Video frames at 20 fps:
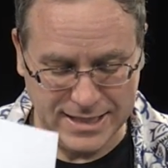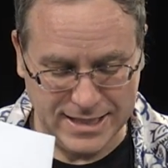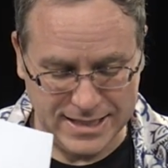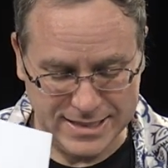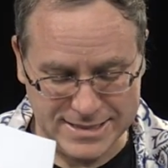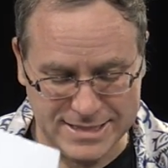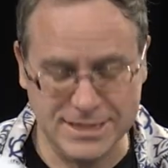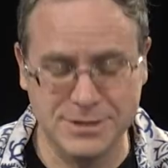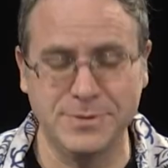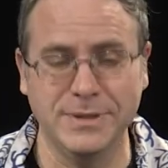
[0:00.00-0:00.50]

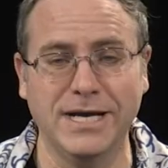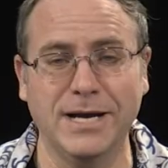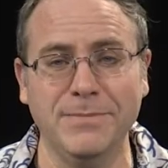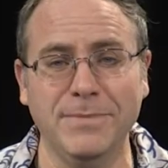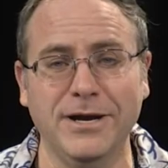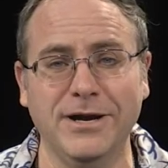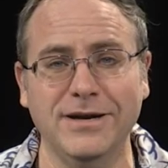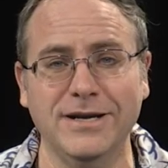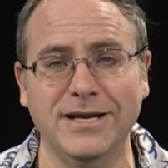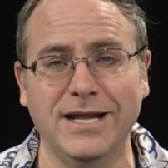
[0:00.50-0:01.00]
since we got
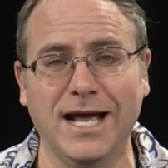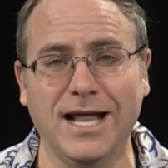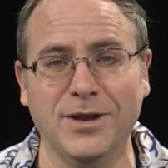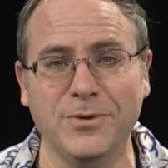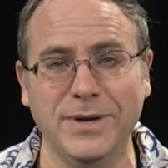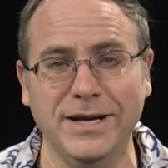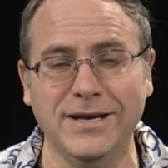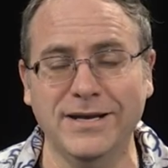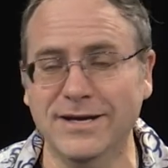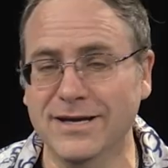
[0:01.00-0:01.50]
married in
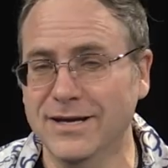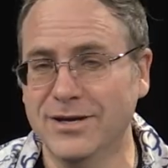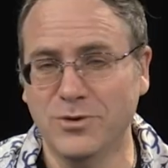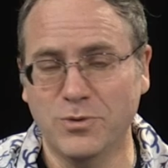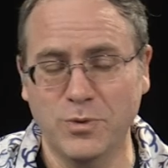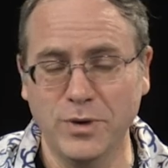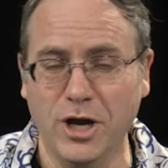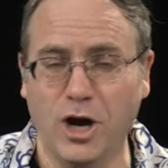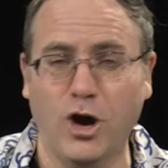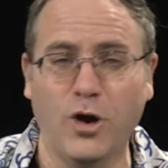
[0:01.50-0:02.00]
Halloween,
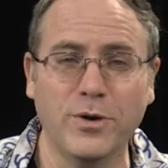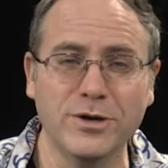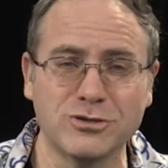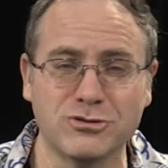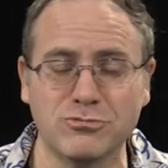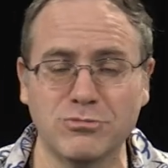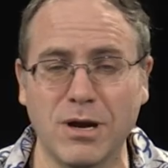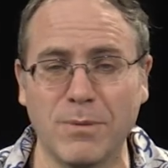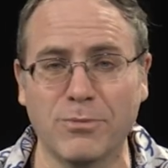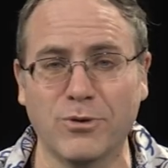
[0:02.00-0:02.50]
we always
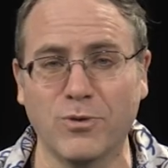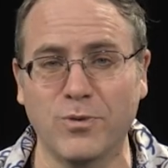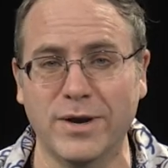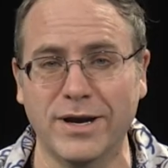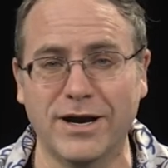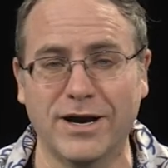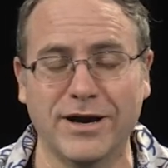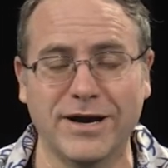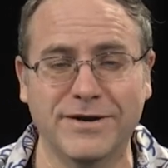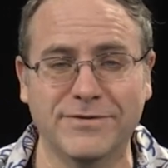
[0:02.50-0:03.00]
remember when
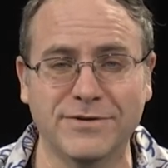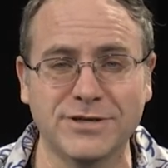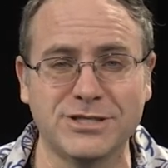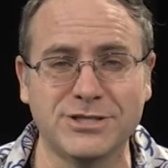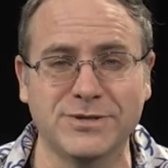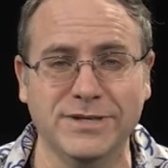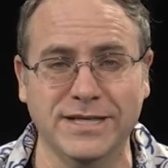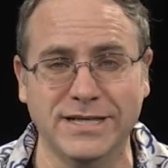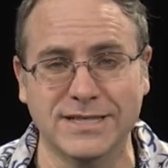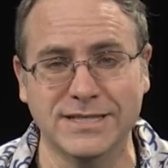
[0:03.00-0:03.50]
our
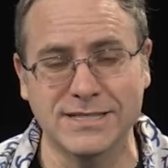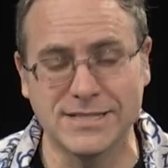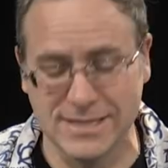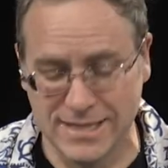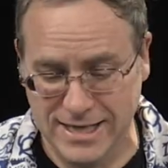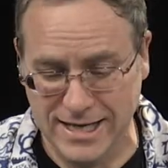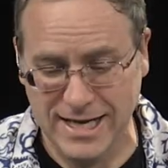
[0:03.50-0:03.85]
anniversary is,